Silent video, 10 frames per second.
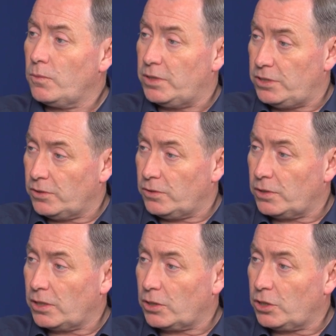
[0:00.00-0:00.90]
with
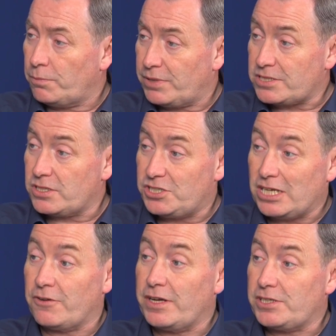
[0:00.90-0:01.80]
your compressor
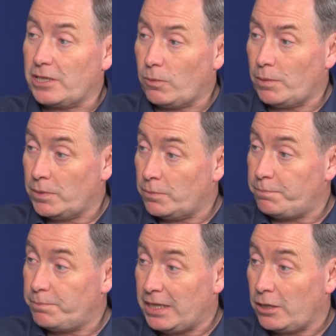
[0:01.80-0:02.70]
generation equipment
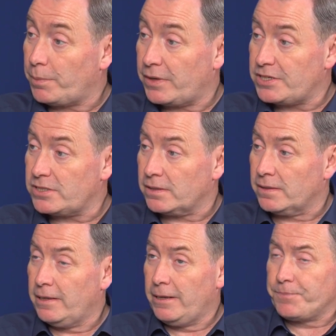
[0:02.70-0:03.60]
being operational.
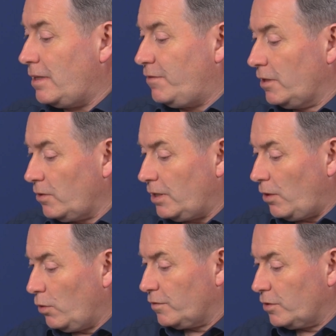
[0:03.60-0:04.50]
If you look at it
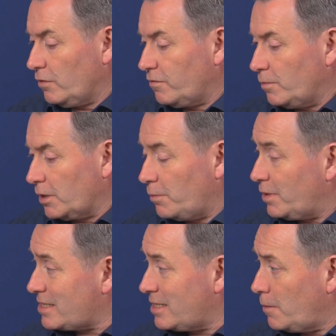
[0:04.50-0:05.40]
overall from a
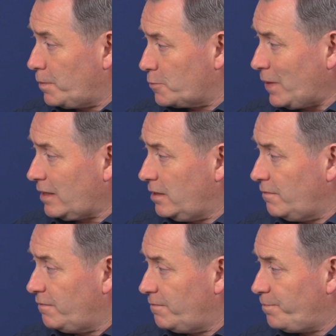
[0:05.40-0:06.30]
compressed air
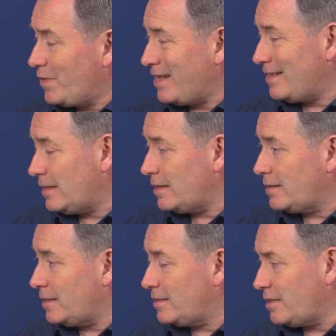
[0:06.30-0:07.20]
perspective,
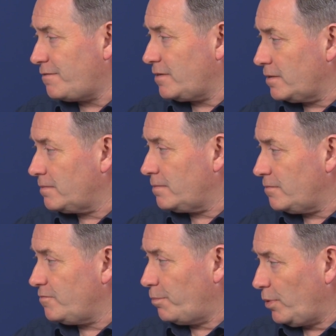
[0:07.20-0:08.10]
there's different
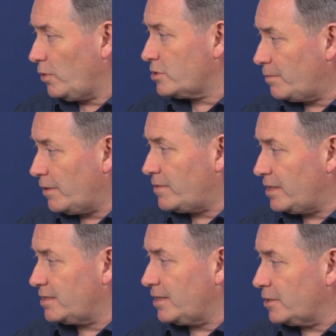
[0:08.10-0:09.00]
reports about
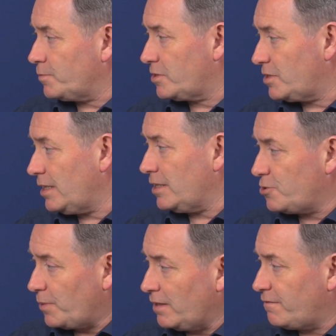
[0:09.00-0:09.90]
these things, but certainly
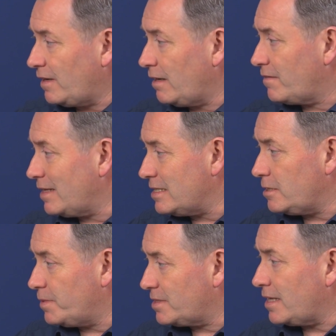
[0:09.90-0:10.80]

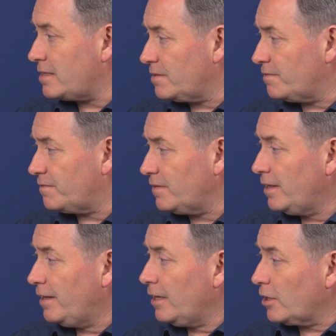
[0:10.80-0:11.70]
25-30% of
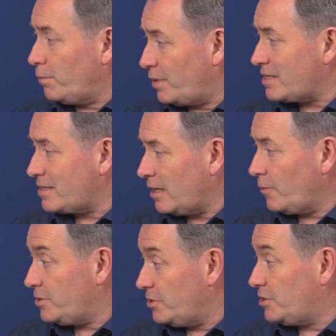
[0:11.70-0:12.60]
compressed air
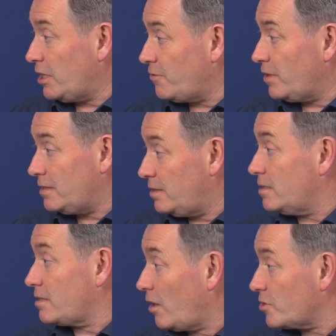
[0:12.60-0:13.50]
which is generated
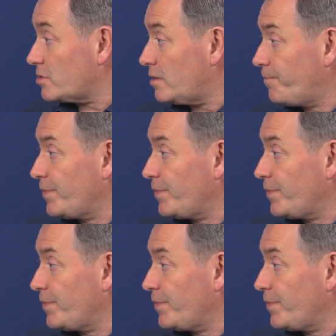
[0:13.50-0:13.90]
is lost.